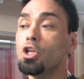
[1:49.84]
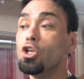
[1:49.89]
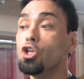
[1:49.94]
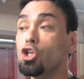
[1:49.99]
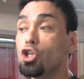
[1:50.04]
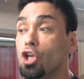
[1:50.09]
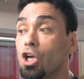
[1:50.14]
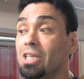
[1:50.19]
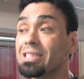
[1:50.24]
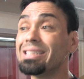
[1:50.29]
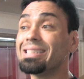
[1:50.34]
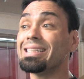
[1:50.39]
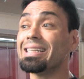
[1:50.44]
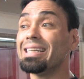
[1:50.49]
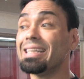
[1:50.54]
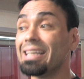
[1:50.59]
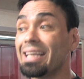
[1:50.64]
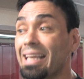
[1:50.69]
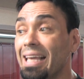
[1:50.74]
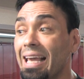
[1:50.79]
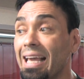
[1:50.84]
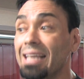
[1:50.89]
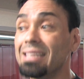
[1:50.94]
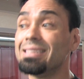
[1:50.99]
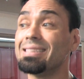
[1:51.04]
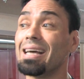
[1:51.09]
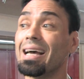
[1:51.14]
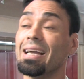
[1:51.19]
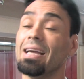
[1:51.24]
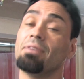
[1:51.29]
just in
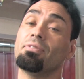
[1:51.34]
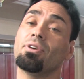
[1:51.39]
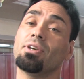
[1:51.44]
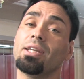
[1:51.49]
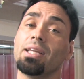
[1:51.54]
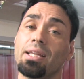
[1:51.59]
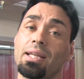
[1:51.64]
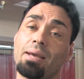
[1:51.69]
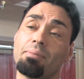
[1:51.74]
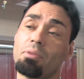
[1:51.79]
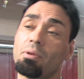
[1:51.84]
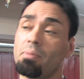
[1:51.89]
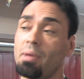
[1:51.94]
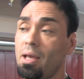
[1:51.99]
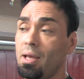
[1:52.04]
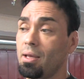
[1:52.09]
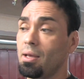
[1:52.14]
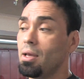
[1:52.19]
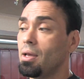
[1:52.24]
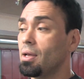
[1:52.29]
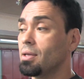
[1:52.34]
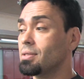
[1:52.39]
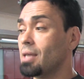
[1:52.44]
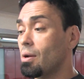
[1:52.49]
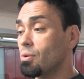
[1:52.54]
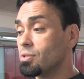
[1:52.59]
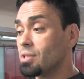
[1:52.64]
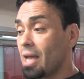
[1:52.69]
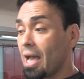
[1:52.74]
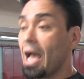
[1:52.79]
case I ever did MMA. So I
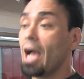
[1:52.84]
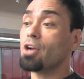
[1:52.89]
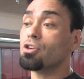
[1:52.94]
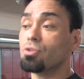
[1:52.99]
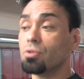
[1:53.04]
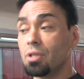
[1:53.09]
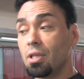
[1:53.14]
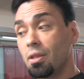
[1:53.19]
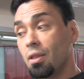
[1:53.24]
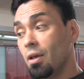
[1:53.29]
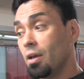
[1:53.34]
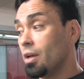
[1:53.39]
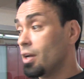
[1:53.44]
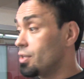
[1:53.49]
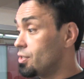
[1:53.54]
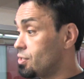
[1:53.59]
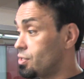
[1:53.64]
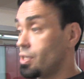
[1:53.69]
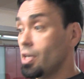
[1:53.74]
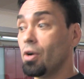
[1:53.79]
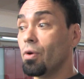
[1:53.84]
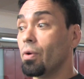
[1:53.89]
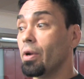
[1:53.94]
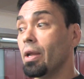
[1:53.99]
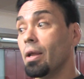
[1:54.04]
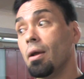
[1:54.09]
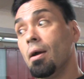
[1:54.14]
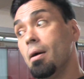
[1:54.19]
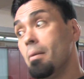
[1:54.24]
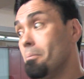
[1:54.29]
was actually
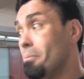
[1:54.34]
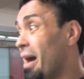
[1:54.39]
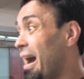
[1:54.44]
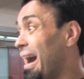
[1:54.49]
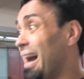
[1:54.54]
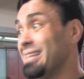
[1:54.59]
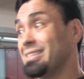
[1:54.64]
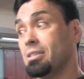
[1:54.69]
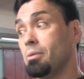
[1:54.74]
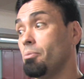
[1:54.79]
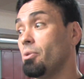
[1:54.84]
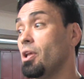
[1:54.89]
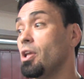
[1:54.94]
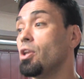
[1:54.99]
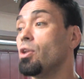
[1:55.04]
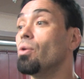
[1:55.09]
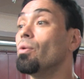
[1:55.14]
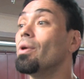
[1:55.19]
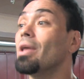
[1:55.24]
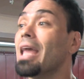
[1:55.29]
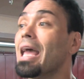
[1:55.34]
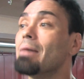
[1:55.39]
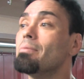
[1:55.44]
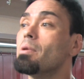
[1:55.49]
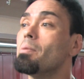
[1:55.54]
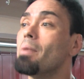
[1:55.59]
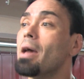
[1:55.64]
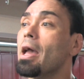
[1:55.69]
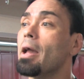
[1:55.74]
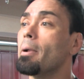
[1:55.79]
considering possibly doing
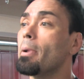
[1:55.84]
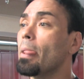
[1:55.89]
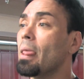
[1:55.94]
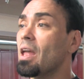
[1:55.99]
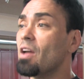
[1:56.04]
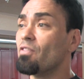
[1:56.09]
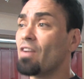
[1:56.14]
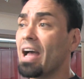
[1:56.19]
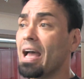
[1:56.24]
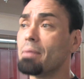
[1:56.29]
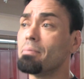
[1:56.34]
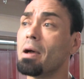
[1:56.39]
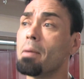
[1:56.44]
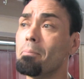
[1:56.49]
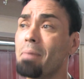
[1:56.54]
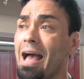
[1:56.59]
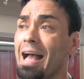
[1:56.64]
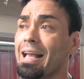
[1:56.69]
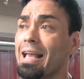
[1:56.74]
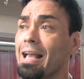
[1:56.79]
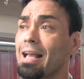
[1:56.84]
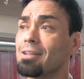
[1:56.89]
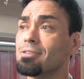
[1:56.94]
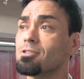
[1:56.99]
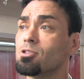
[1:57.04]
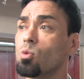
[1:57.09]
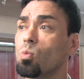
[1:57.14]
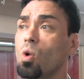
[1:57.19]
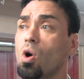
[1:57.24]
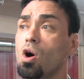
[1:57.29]
MMA if I had my back
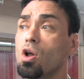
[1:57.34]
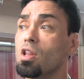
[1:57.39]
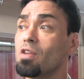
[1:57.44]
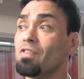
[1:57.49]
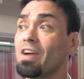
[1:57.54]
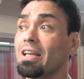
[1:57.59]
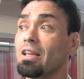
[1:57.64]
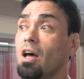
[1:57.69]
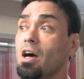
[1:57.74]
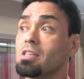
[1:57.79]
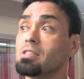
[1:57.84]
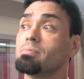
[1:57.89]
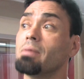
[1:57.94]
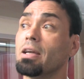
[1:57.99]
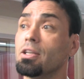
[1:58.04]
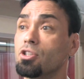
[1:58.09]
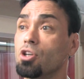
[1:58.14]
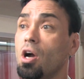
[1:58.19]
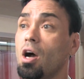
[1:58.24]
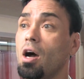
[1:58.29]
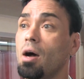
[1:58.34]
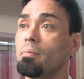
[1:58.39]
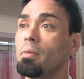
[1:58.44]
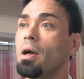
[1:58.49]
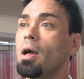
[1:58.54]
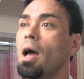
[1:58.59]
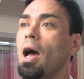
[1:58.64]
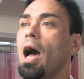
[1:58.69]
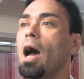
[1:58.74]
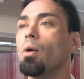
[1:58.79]
against the wall. If I lost my job,
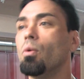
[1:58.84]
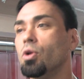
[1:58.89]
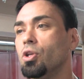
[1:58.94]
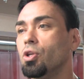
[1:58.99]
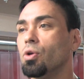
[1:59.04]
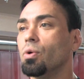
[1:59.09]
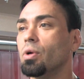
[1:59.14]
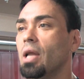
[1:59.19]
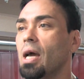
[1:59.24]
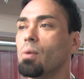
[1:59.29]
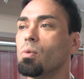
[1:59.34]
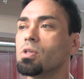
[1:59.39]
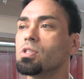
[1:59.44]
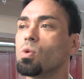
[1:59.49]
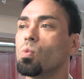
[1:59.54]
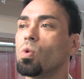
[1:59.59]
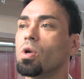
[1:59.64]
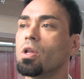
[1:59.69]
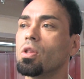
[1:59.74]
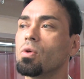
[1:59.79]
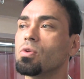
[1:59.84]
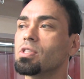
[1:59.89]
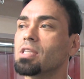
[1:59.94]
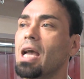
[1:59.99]
I would do it. I wasn't one of those